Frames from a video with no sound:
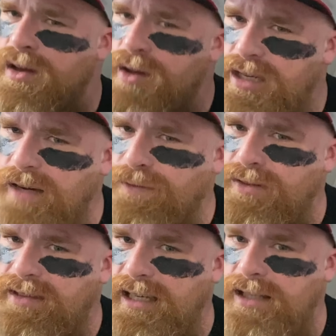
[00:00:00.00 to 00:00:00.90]

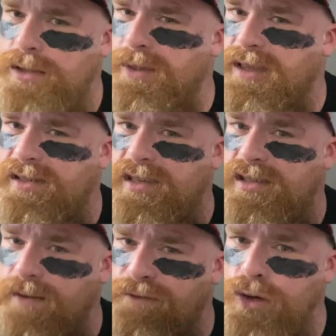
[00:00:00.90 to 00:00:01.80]
different things, but this is
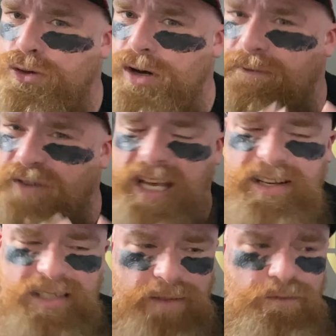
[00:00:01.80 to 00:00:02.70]
the future of
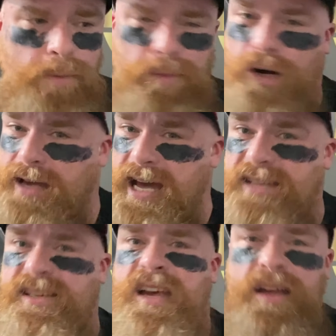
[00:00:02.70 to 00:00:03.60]
fantasy football,
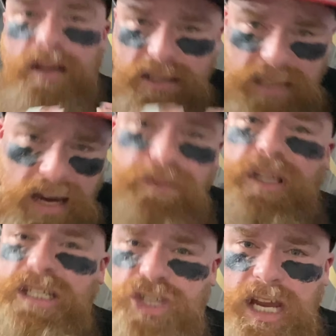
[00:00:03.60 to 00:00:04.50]
guys.
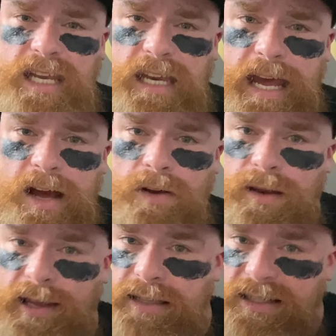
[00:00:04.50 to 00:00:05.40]
Definitely check it out,
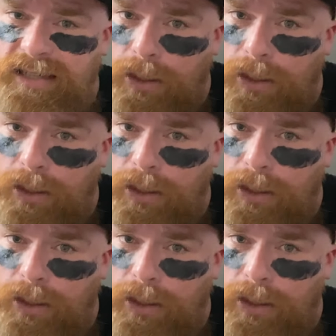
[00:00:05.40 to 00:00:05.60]
and let's get